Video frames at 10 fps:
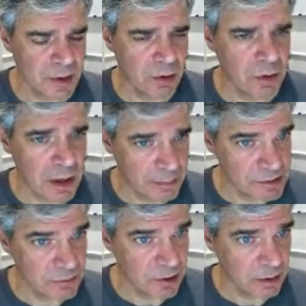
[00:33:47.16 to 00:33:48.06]
Colab
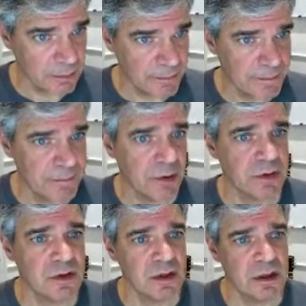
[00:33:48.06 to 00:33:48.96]
as well,
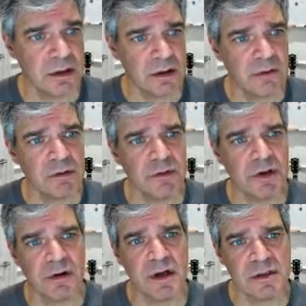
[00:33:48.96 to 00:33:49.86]
but the level of
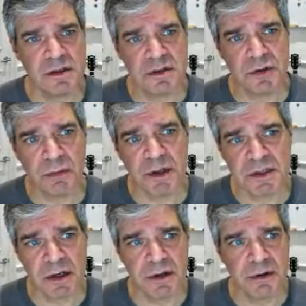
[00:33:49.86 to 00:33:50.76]
integration is a little
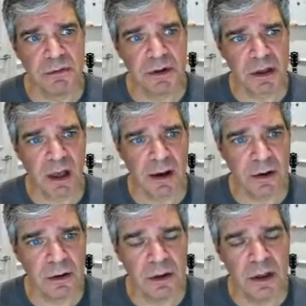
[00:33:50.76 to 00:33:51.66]
bit tighter with
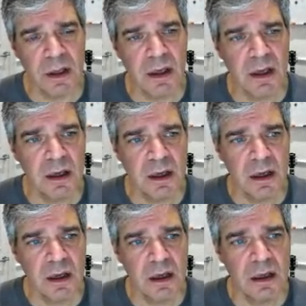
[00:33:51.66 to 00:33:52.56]
Kaggle.
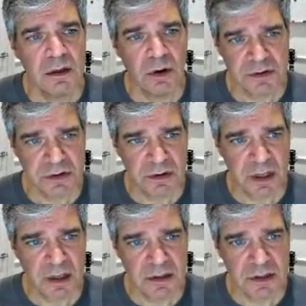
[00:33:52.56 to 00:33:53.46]
You also
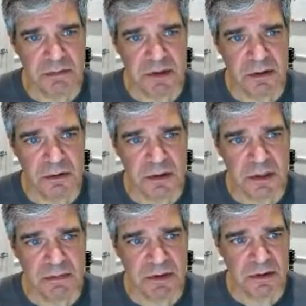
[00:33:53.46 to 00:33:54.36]
get GPU and
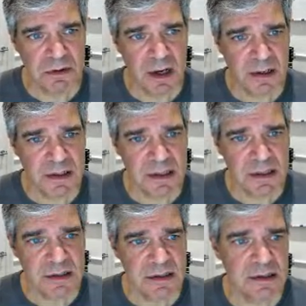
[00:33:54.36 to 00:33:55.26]
TPU
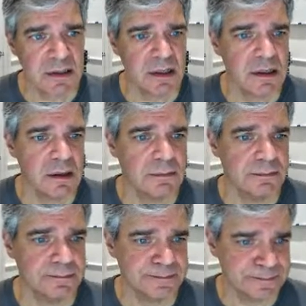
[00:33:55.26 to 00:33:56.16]
access.
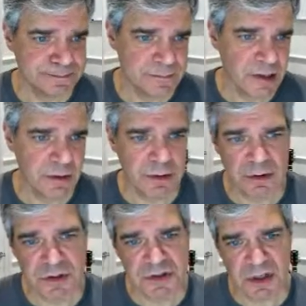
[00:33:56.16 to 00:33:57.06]
And here
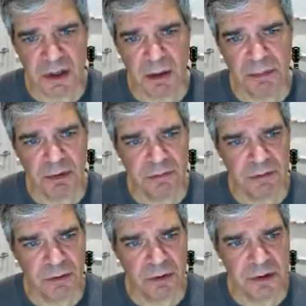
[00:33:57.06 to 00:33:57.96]
are just a couple
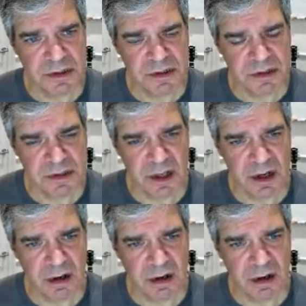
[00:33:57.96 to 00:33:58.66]
of courses that